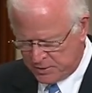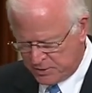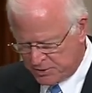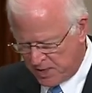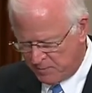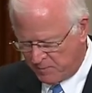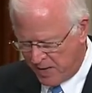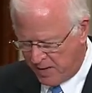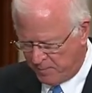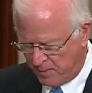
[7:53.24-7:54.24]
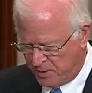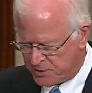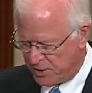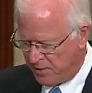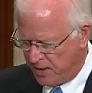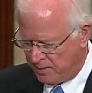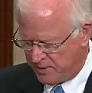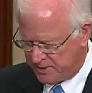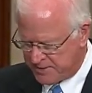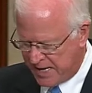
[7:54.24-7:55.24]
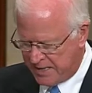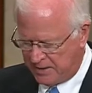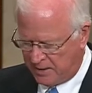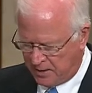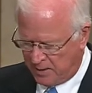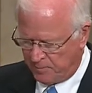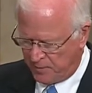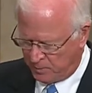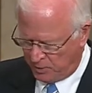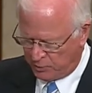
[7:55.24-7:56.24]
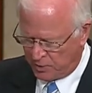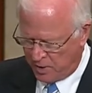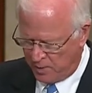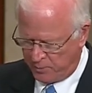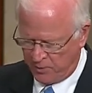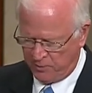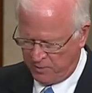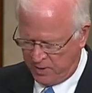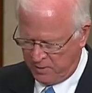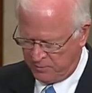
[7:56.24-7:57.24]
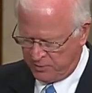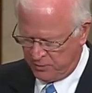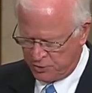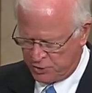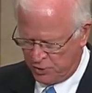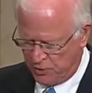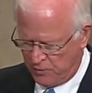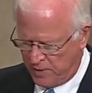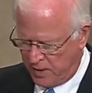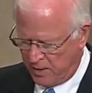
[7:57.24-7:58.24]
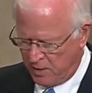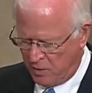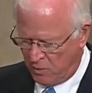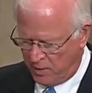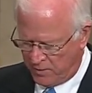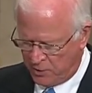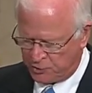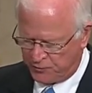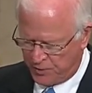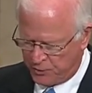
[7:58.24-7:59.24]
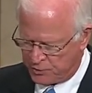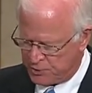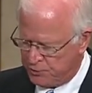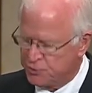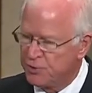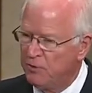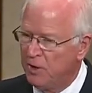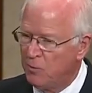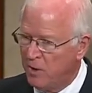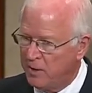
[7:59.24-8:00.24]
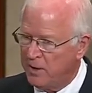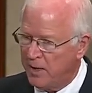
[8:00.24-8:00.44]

Some of my amendments are aimed at tightening up the Blue Card program to ensure that only those folks who truly work in